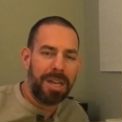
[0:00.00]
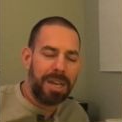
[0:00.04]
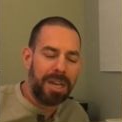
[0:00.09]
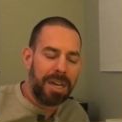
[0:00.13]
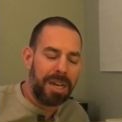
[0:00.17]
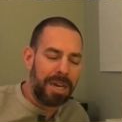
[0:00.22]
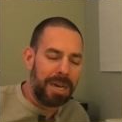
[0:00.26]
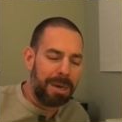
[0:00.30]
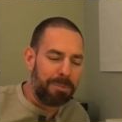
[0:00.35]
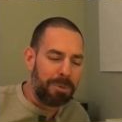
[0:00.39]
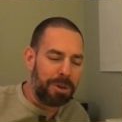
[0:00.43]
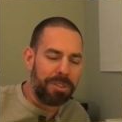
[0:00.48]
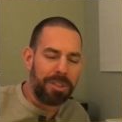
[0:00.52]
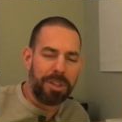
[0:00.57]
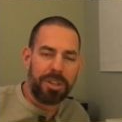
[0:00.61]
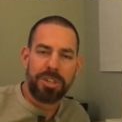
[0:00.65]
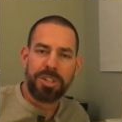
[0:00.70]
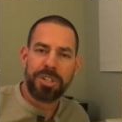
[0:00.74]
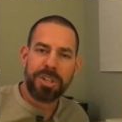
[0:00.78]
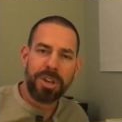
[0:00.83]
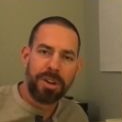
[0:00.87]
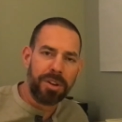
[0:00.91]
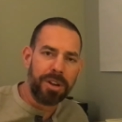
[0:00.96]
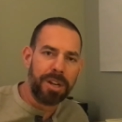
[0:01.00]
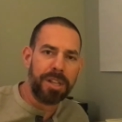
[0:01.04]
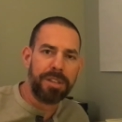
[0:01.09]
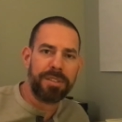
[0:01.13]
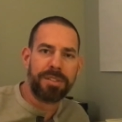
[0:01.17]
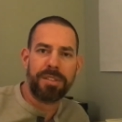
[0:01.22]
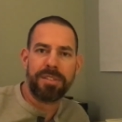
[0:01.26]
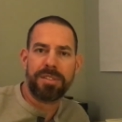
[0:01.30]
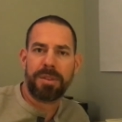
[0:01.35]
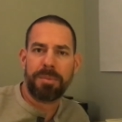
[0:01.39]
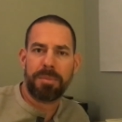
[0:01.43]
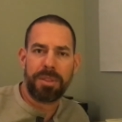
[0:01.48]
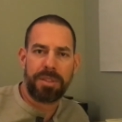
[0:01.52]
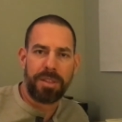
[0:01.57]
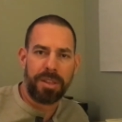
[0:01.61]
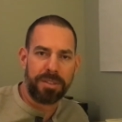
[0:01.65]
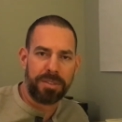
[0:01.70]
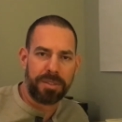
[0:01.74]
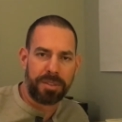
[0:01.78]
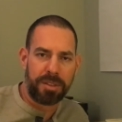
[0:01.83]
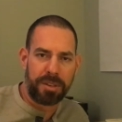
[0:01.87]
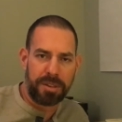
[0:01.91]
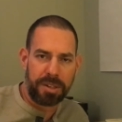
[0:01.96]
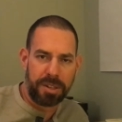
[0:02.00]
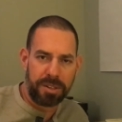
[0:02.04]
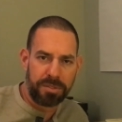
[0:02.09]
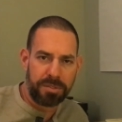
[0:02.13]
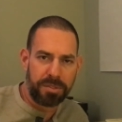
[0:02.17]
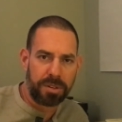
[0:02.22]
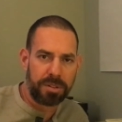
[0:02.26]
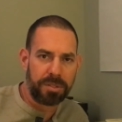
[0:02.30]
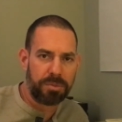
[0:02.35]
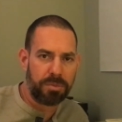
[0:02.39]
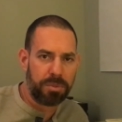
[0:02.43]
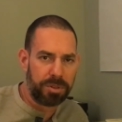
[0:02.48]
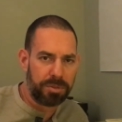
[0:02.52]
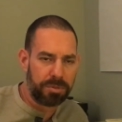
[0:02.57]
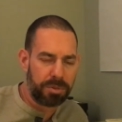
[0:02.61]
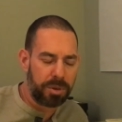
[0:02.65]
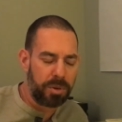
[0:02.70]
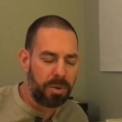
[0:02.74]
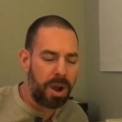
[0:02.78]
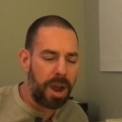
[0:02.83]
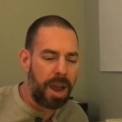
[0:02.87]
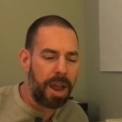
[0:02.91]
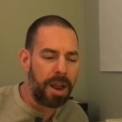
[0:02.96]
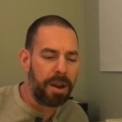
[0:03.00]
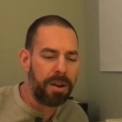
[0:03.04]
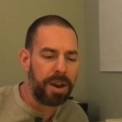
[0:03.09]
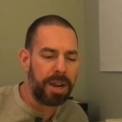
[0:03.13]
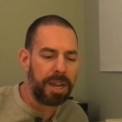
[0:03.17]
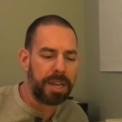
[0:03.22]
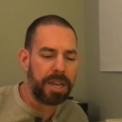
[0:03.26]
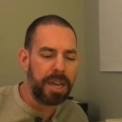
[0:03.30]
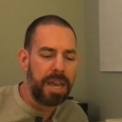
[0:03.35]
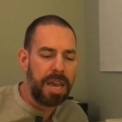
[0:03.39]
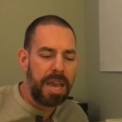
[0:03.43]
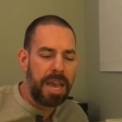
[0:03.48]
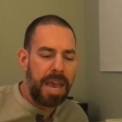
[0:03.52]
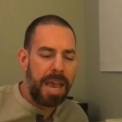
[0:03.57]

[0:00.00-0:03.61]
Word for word: Um, with insurance and some of the things that the district was requiring.